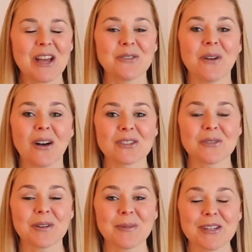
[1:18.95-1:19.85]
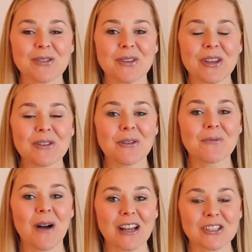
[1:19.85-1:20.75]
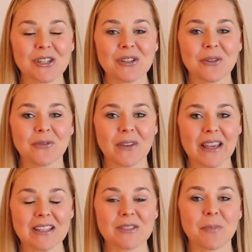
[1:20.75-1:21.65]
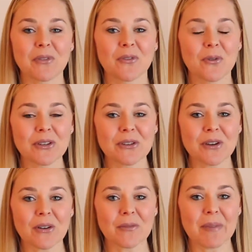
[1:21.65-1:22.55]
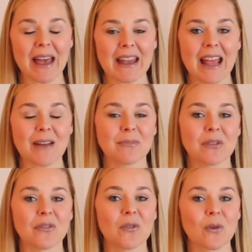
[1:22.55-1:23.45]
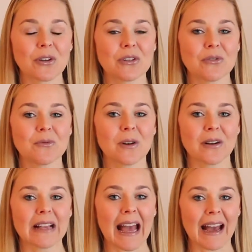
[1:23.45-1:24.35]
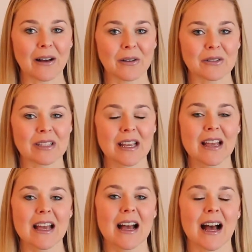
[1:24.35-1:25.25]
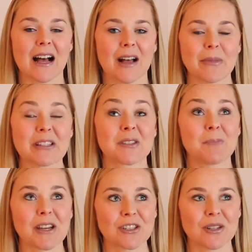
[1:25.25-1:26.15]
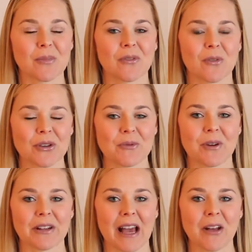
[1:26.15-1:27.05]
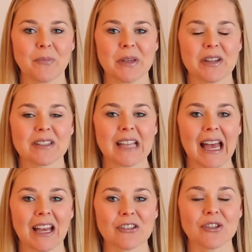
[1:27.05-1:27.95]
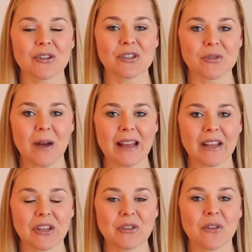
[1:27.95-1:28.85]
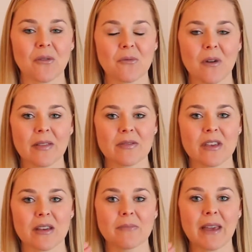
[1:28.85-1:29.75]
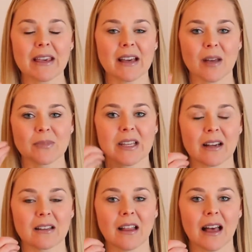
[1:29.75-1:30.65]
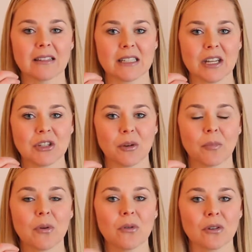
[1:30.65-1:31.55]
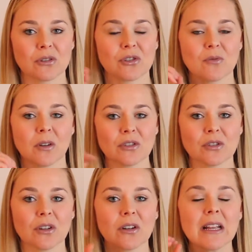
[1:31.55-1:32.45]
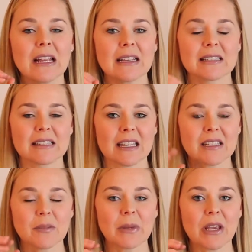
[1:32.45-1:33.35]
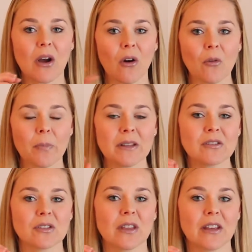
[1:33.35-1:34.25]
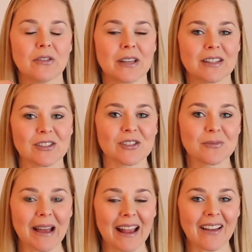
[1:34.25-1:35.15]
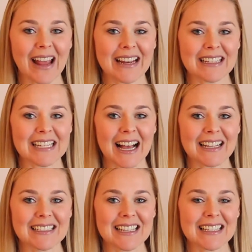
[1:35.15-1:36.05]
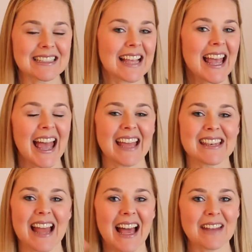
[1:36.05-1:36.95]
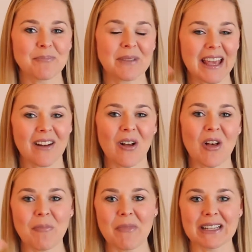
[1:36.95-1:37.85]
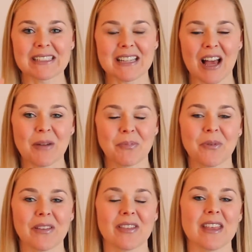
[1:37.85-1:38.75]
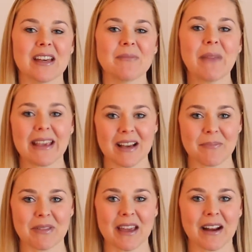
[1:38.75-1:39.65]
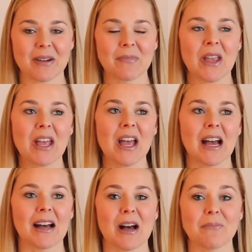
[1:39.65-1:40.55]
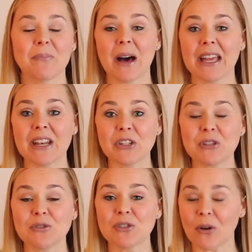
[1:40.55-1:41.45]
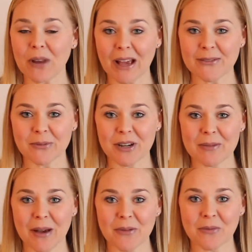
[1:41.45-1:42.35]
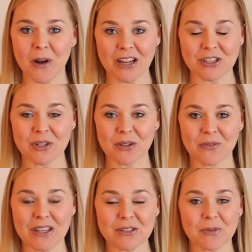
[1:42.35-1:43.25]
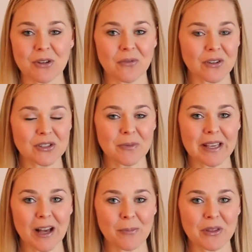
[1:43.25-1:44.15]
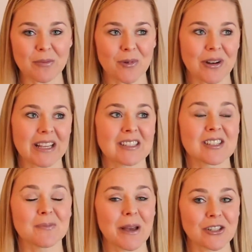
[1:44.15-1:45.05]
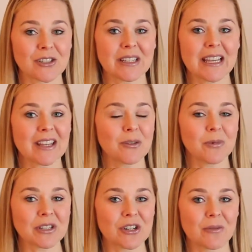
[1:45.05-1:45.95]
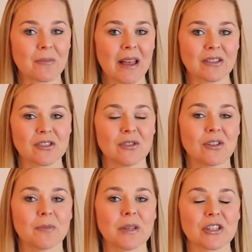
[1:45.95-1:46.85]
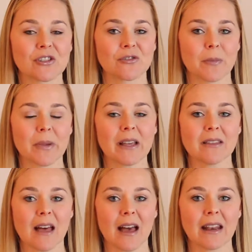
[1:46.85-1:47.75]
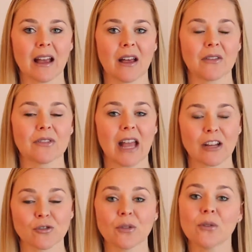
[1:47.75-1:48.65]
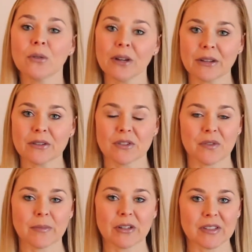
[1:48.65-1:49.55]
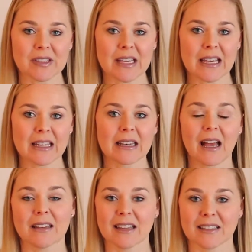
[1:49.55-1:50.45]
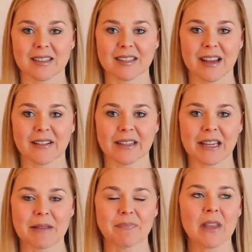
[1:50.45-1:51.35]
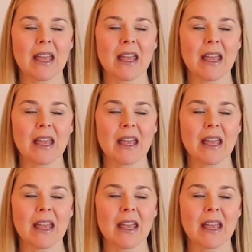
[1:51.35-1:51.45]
You also want to make sure that you're washing your face before you go to bed and before you work out. Especially before you work out, because as you're sweating, you don't want the makeup to get clogged in your pores. You want your skin to be open so that you can sweat out any toxins and not get all mixed up with the makeup there. But you don't have to worry about washing your face when you first wake up in the morning, especially in the winter months. You could be stripping a lot of natural oils from your skin unnecessarily.